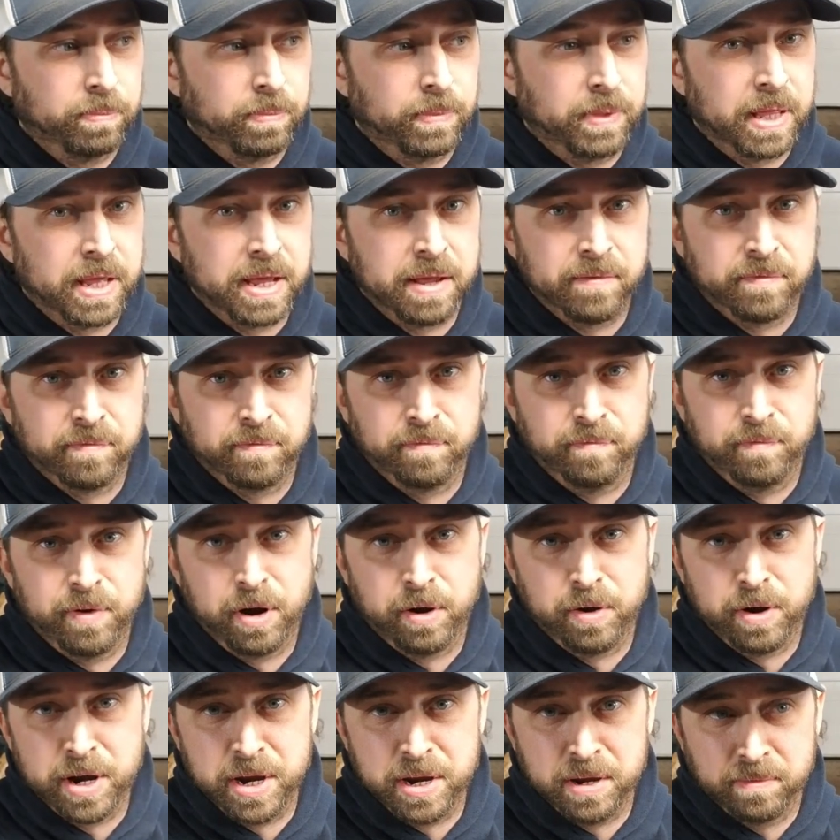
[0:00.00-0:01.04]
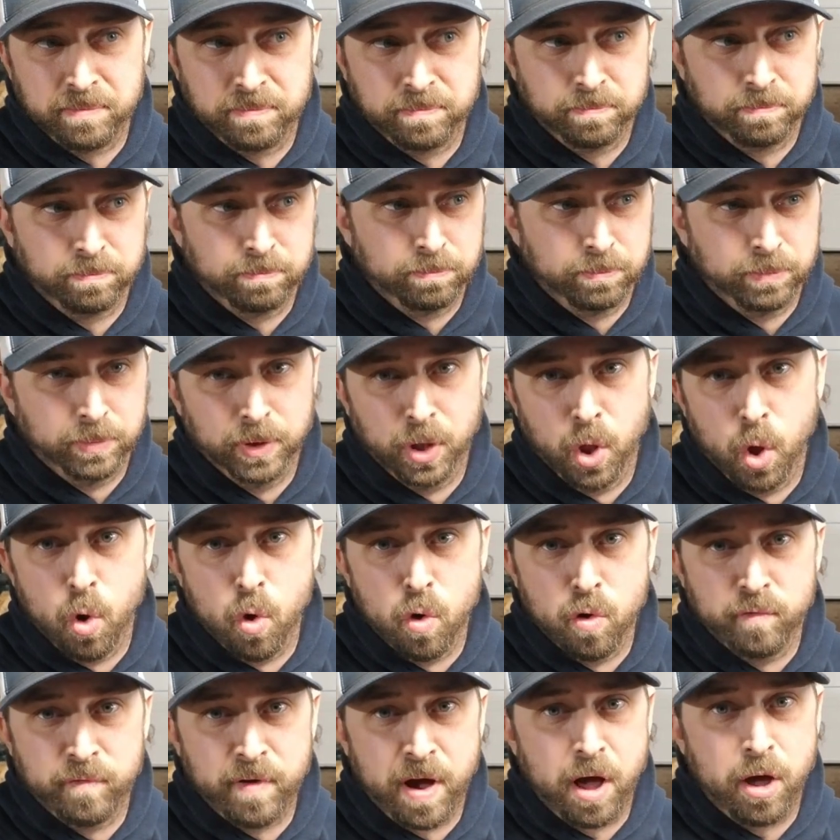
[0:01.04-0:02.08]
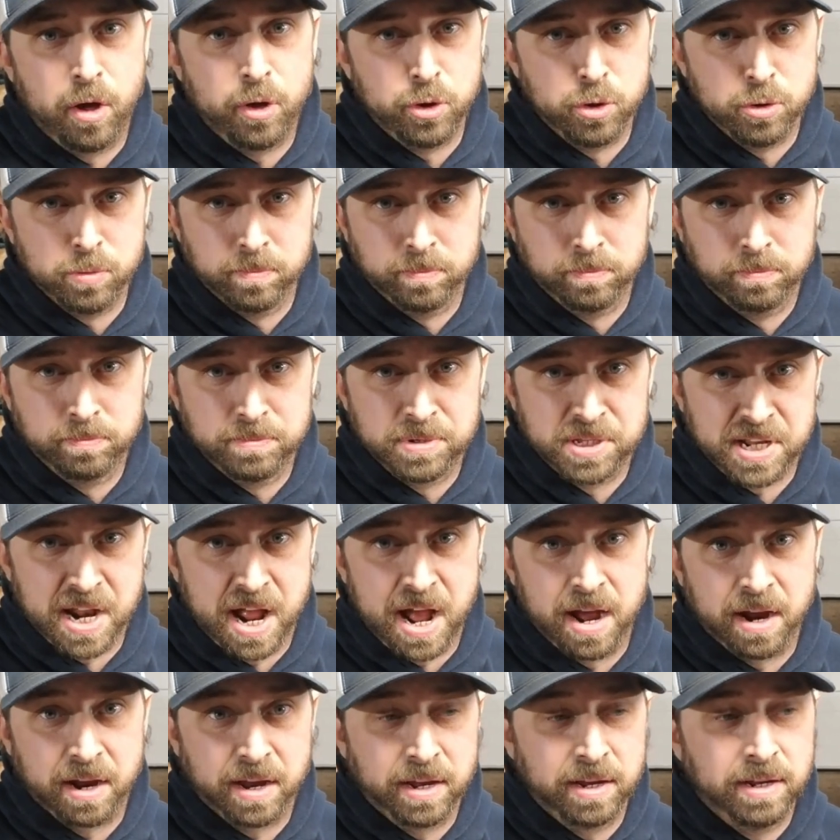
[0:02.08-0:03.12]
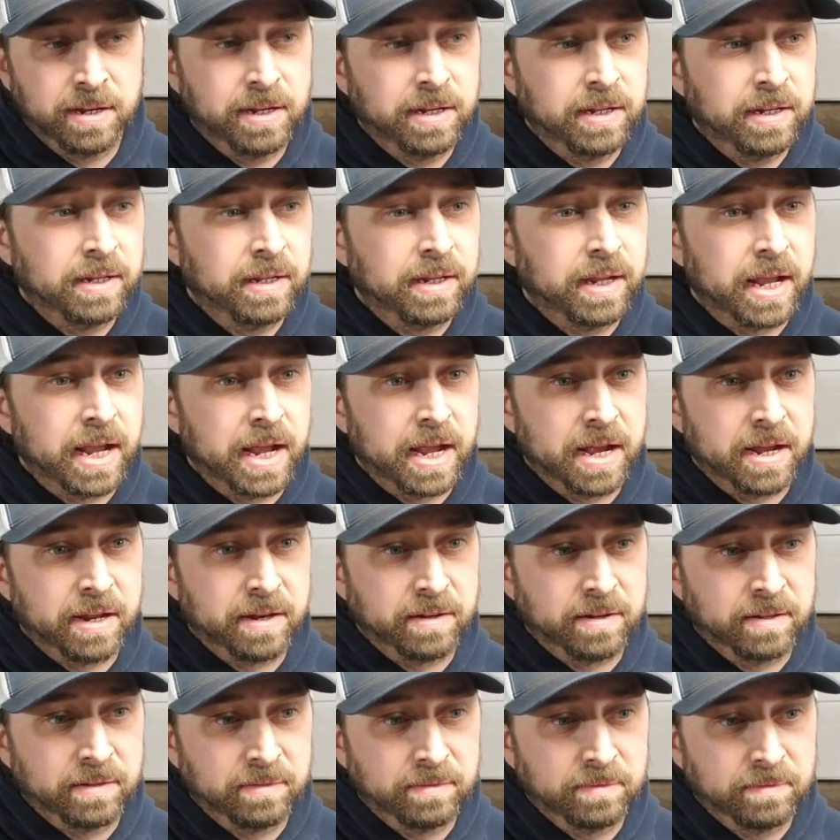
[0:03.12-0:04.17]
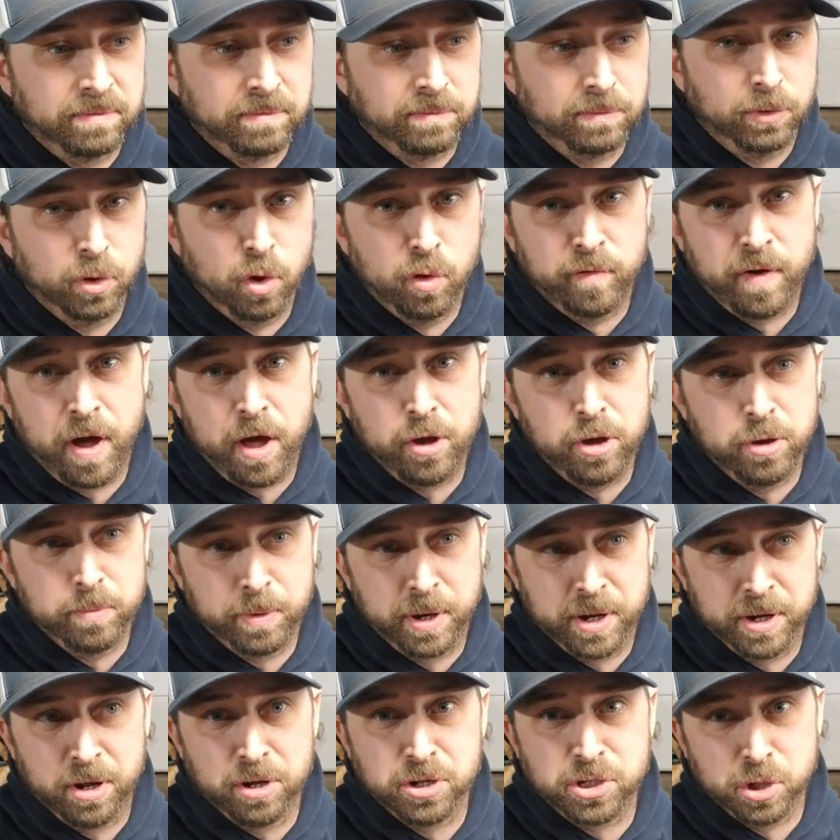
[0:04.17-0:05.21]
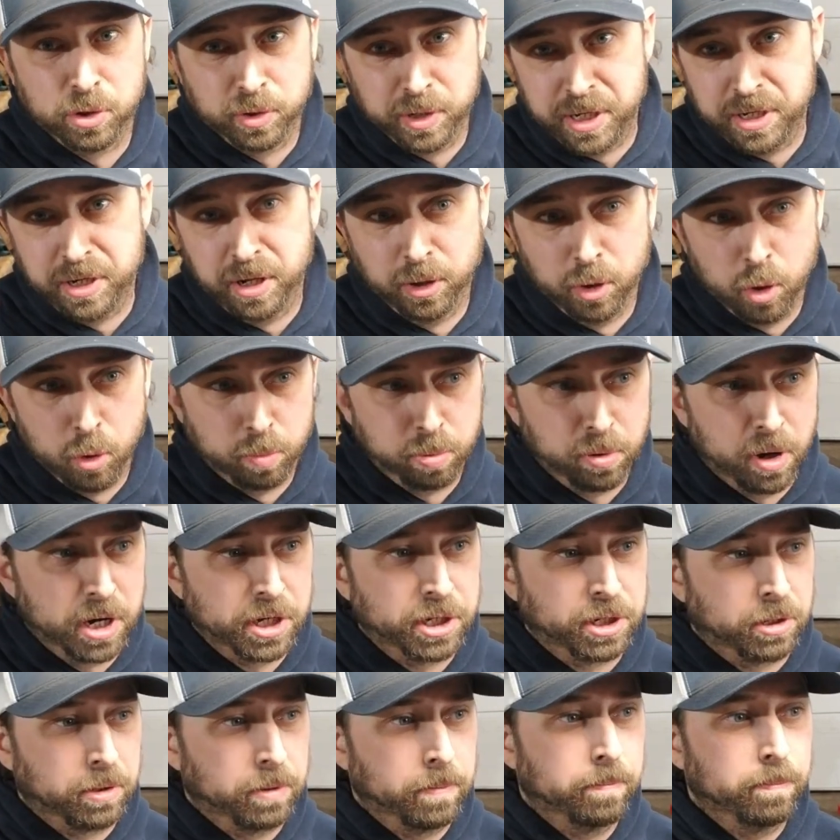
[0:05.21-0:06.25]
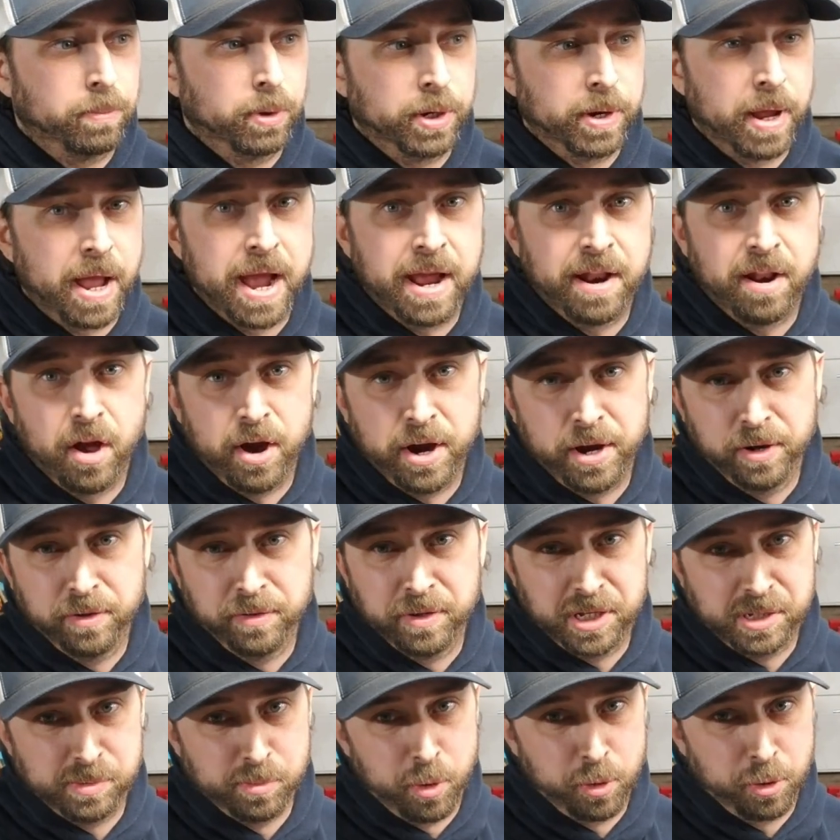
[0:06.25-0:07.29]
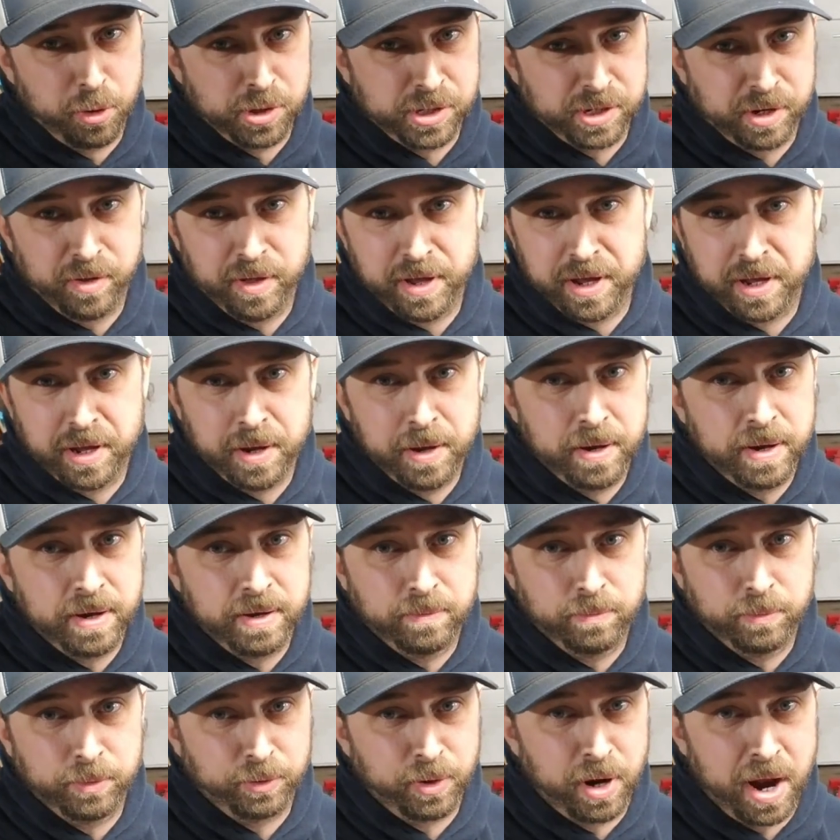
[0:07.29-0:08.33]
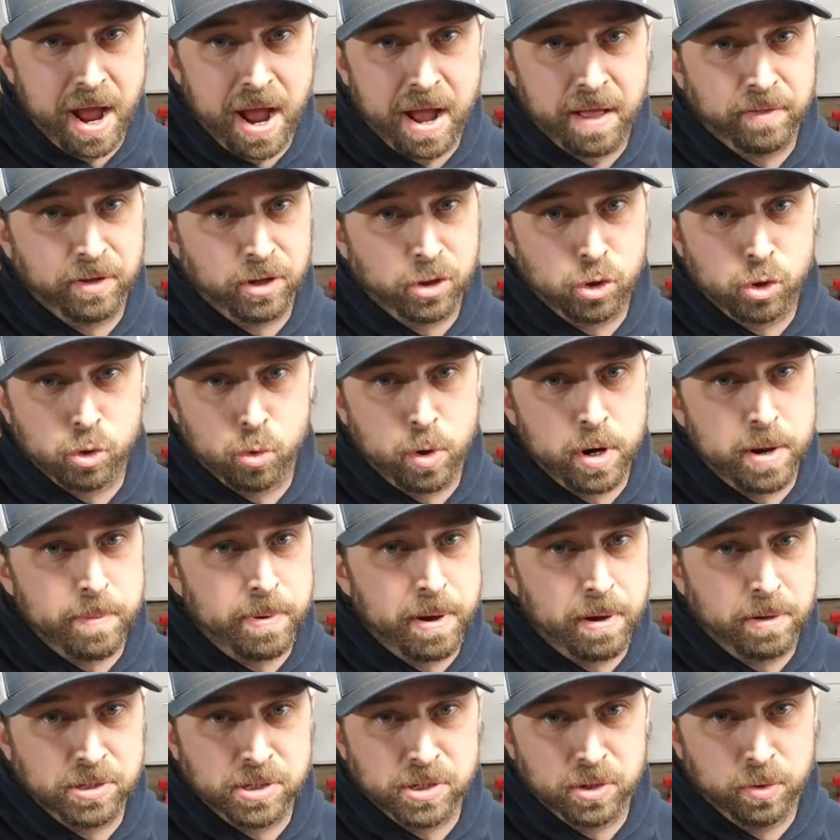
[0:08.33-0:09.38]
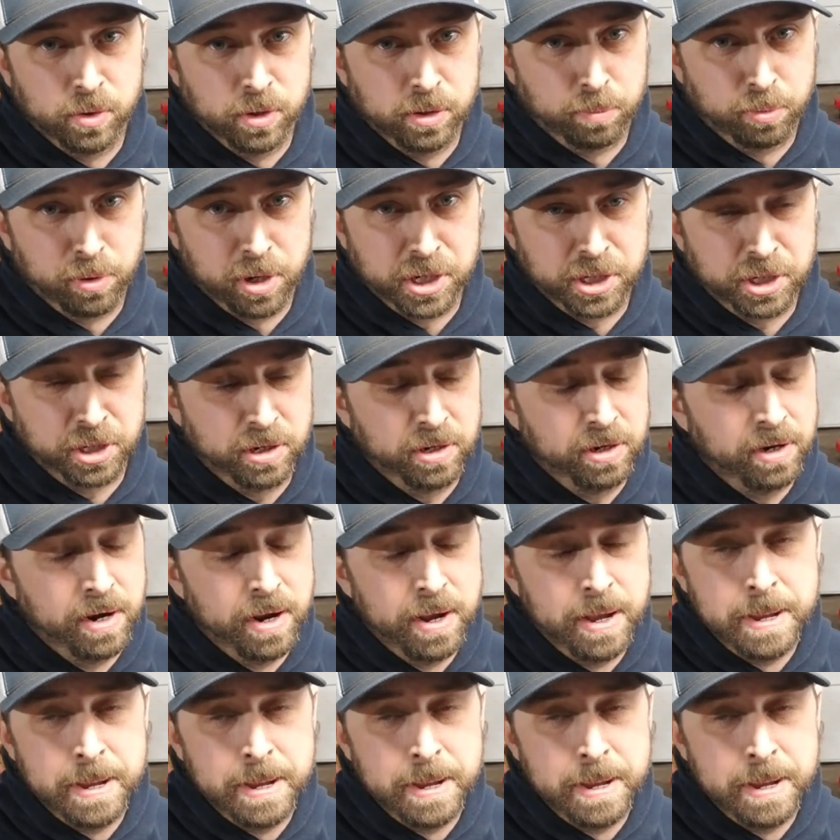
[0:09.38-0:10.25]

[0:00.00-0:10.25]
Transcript: They have very low volume stock, and low volume can also lead to low pressure. But at idle, these motors are like, when they're hot, like 20 pounds of oil pressure.